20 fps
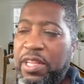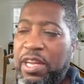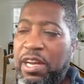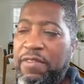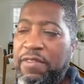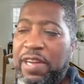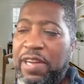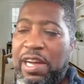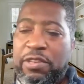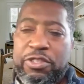
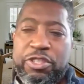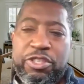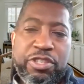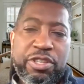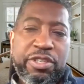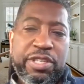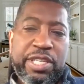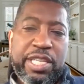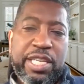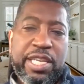of our
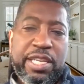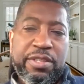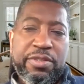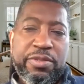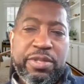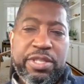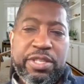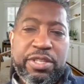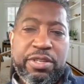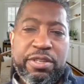journey here
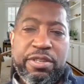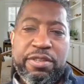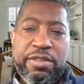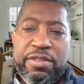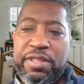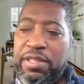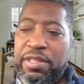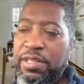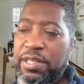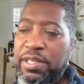on Earth,